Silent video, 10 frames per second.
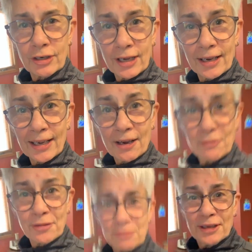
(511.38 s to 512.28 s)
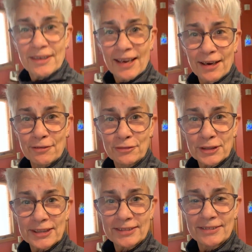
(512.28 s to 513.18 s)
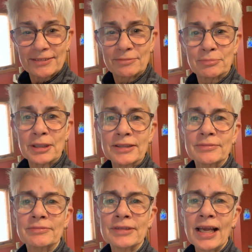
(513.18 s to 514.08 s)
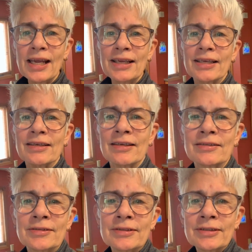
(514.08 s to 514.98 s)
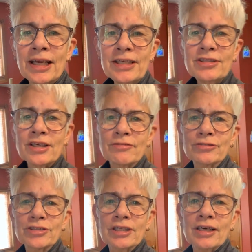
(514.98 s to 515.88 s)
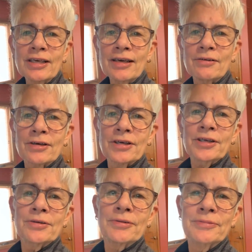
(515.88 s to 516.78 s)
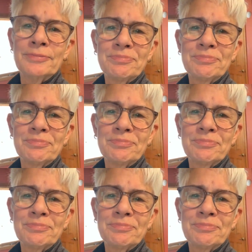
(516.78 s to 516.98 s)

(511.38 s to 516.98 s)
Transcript: hang out with me and have one, but hey. Hey, Jennifer Scott, how are you?